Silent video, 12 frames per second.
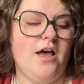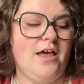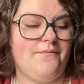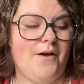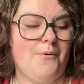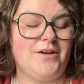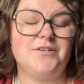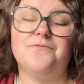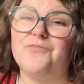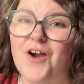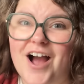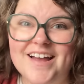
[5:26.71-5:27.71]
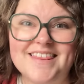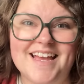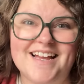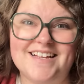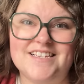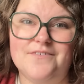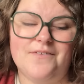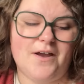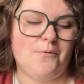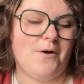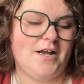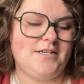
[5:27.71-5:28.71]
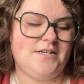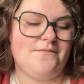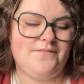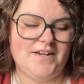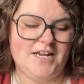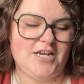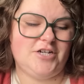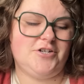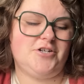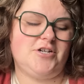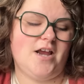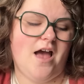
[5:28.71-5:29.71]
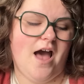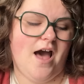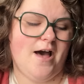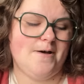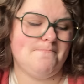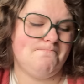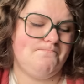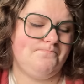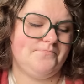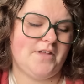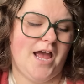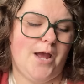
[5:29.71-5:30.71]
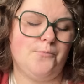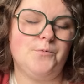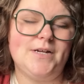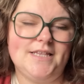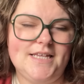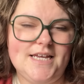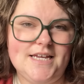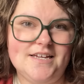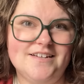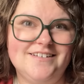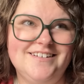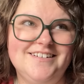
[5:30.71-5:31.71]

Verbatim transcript: if I want to frog things, if I want to finish, um, I really